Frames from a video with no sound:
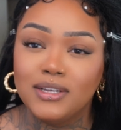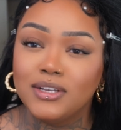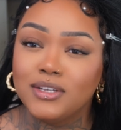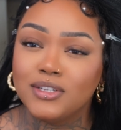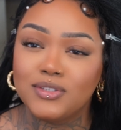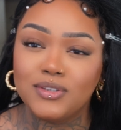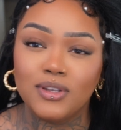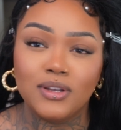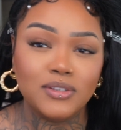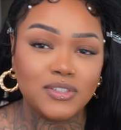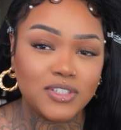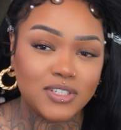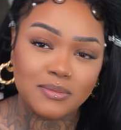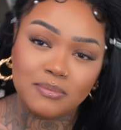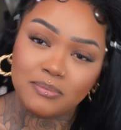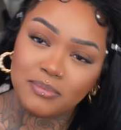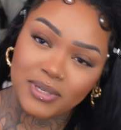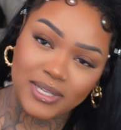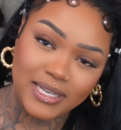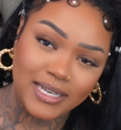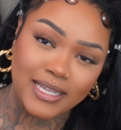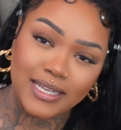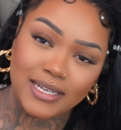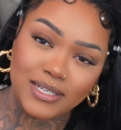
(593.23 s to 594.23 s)
So I'll just
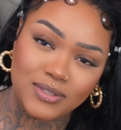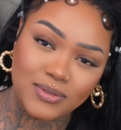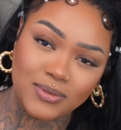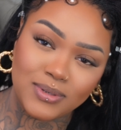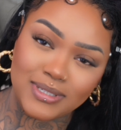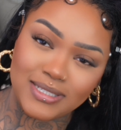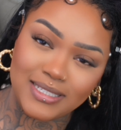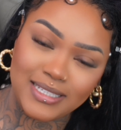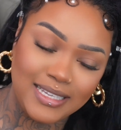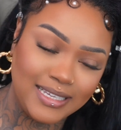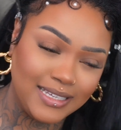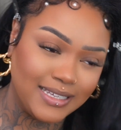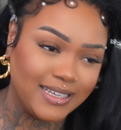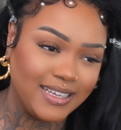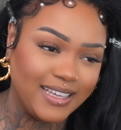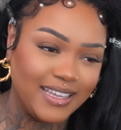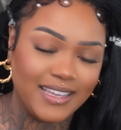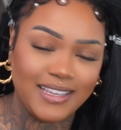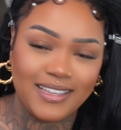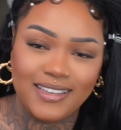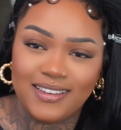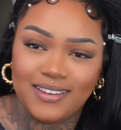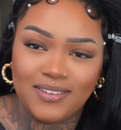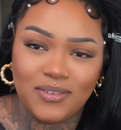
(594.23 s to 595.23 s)
put it in a tortilla,
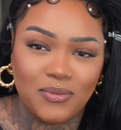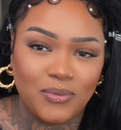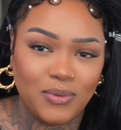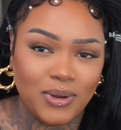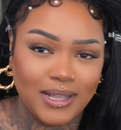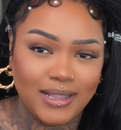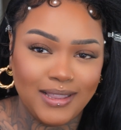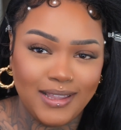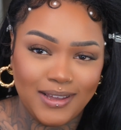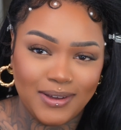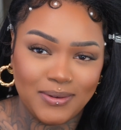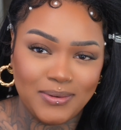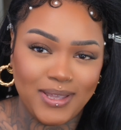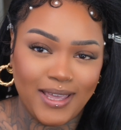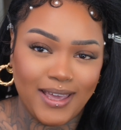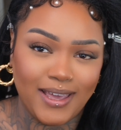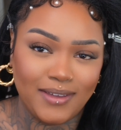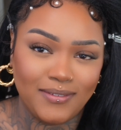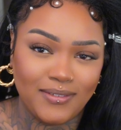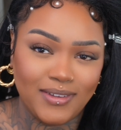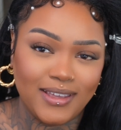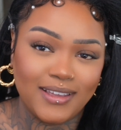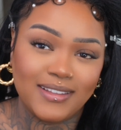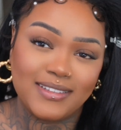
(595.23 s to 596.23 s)
and voila, we
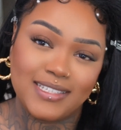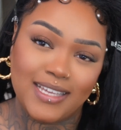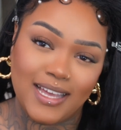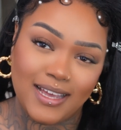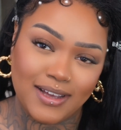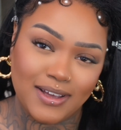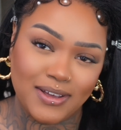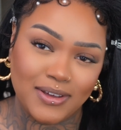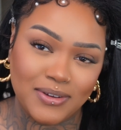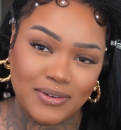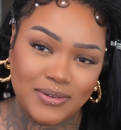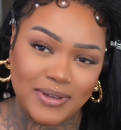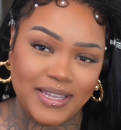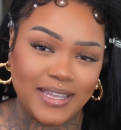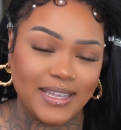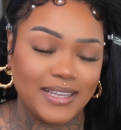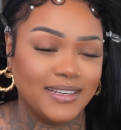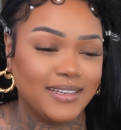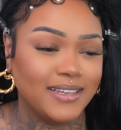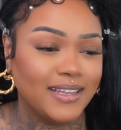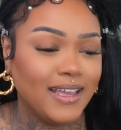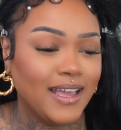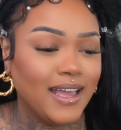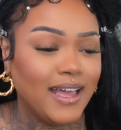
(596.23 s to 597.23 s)
have a taco.
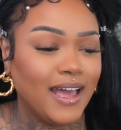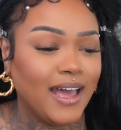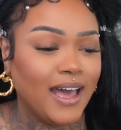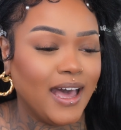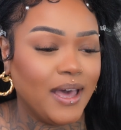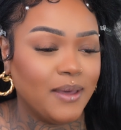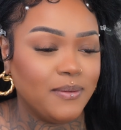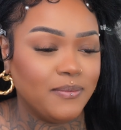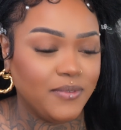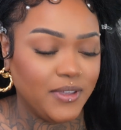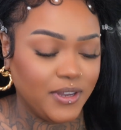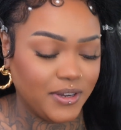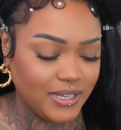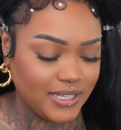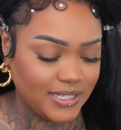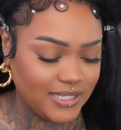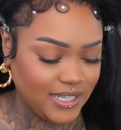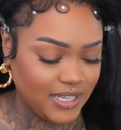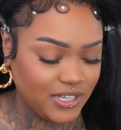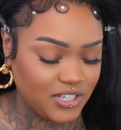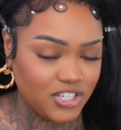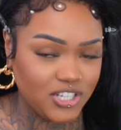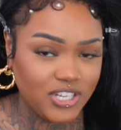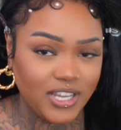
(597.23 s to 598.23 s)
And I'm very
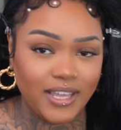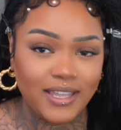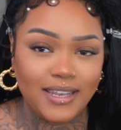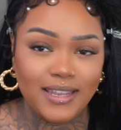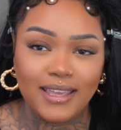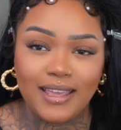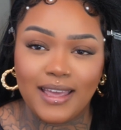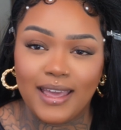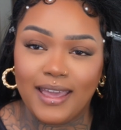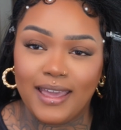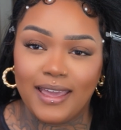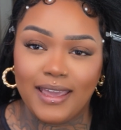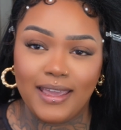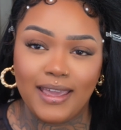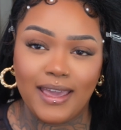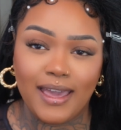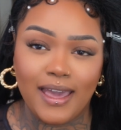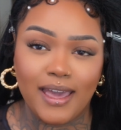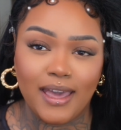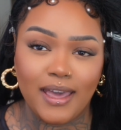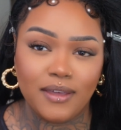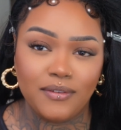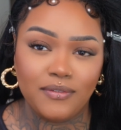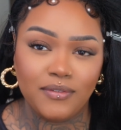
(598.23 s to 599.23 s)
satiated. I ate
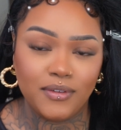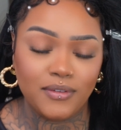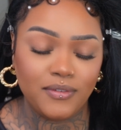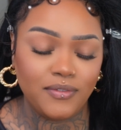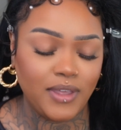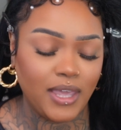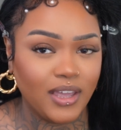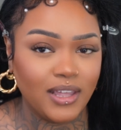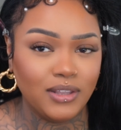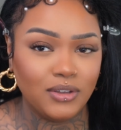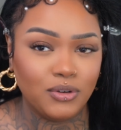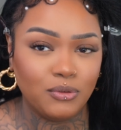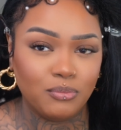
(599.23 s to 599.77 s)
half of a little